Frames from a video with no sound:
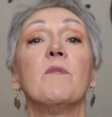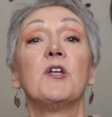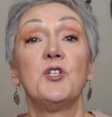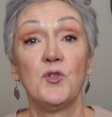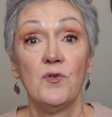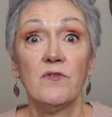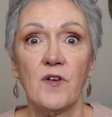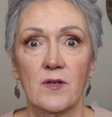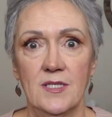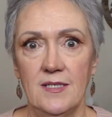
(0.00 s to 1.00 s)
I'm gonna do the
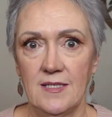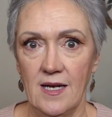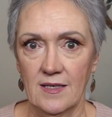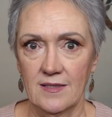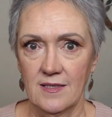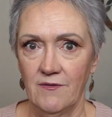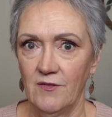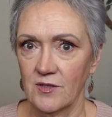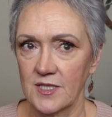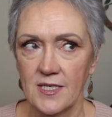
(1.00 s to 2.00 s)
falsies next.
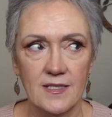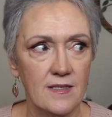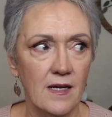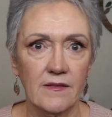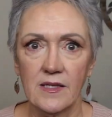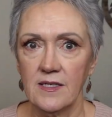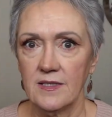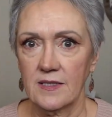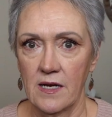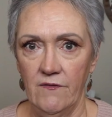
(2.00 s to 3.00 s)
Falsies, not
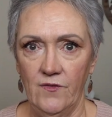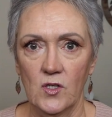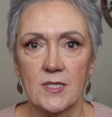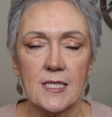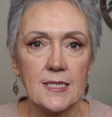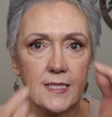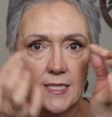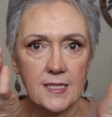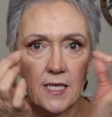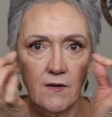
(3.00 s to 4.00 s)
this kind of falsies,
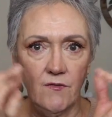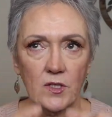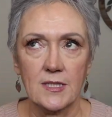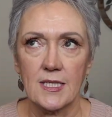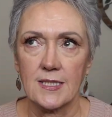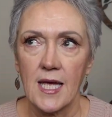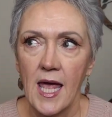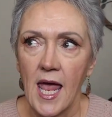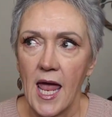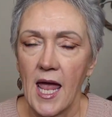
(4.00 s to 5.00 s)
these kind of falsies.
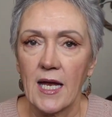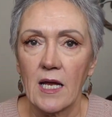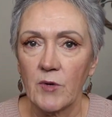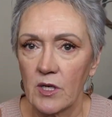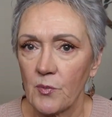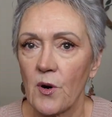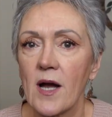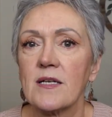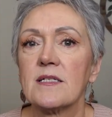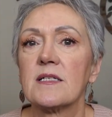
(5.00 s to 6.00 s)
And I'm gonna
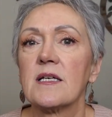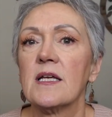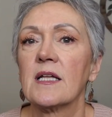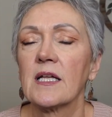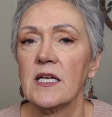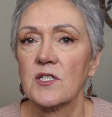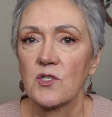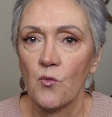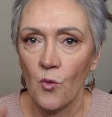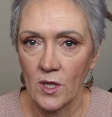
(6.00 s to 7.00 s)
practice at
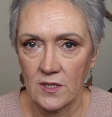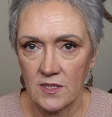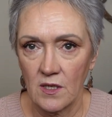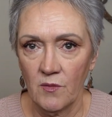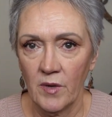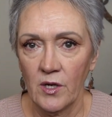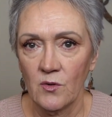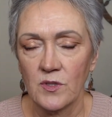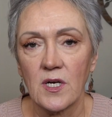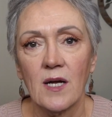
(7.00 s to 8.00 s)
least once on my
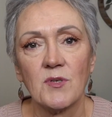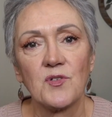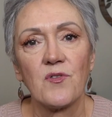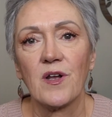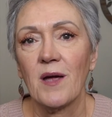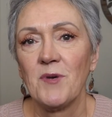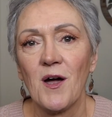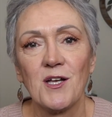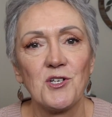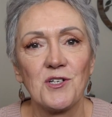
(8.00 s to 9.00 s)
own time so that I'm
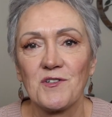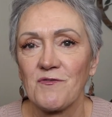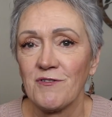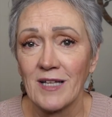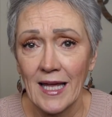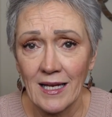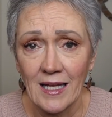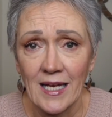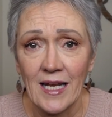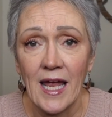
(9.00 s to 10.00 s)
not just
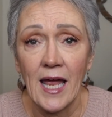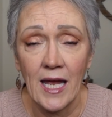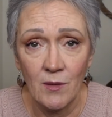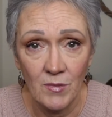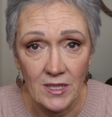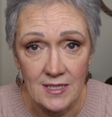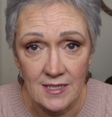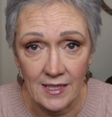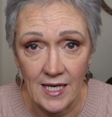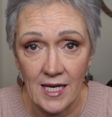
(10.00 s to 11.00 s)
flailing
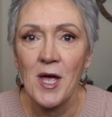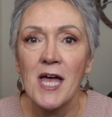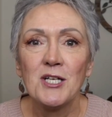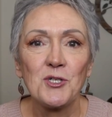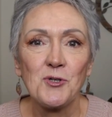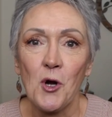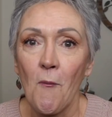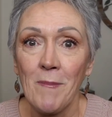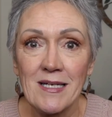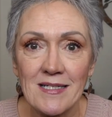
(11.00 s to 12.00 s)
aimlessly. So
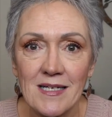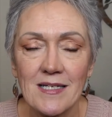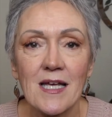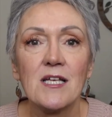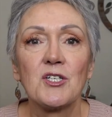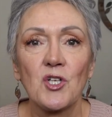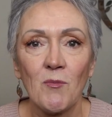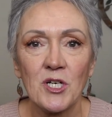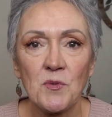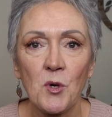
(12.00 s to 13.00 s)
don't miss it. So
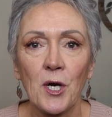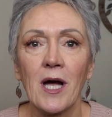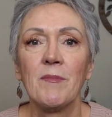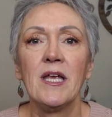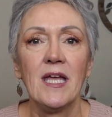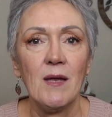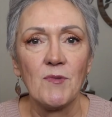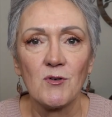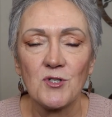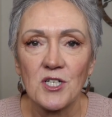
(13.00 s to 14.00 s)
much more coming. Keep
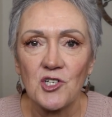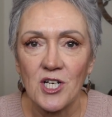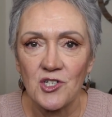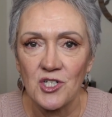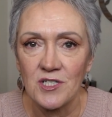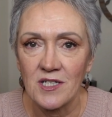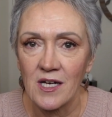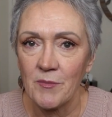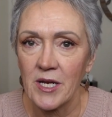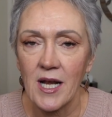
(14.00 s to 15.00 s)
those suggestions
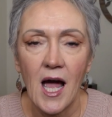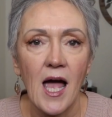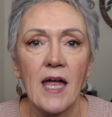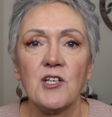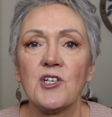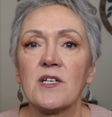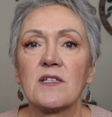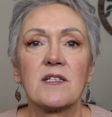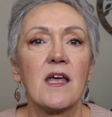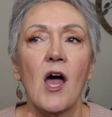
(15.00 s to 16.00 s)
coming. I
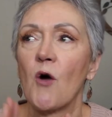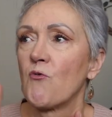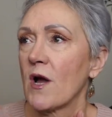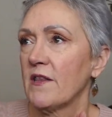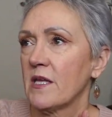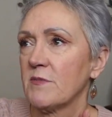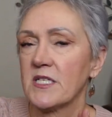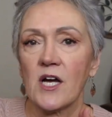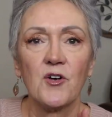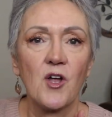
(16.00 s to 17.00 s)
just write them
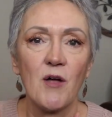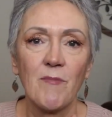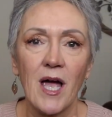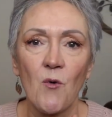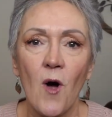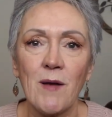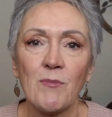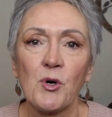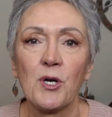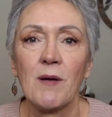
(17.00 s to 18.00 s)
down on my
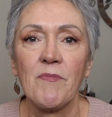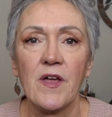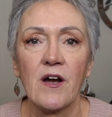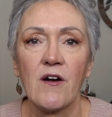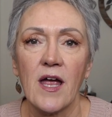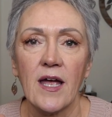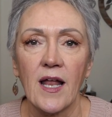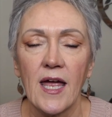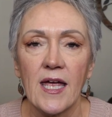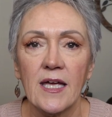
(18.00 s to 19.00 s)
whiteboard up there and
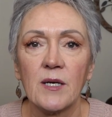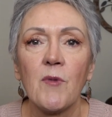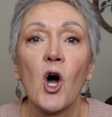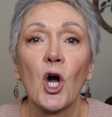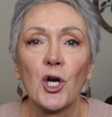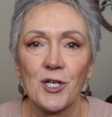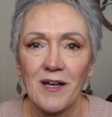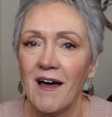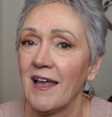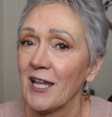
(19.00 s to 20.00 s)
I hit them hard.
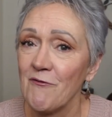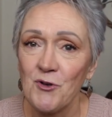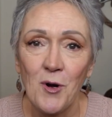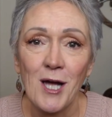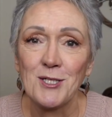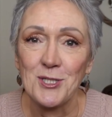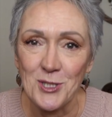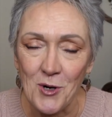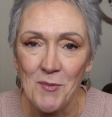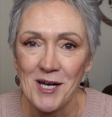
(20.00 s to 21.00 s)
I love you guys
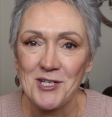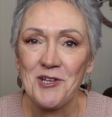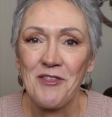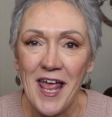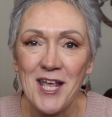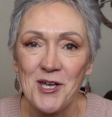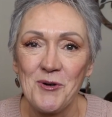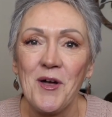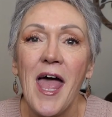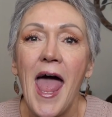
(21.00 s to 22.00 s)
so much. Thank you.
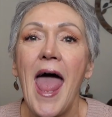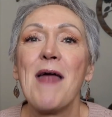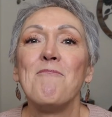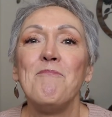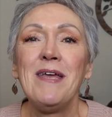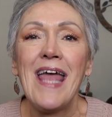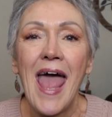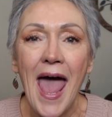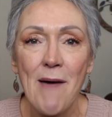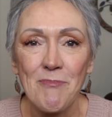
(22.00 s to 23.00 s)
And be
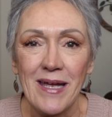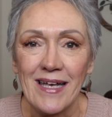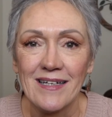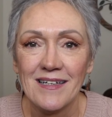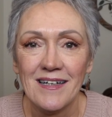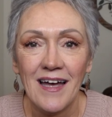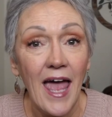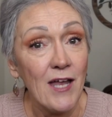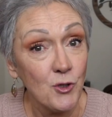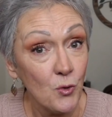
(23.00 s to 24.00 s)
happy.
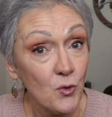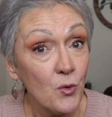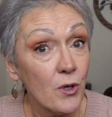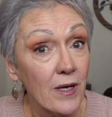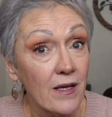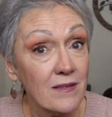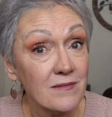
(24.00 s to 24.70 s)
And don't worry.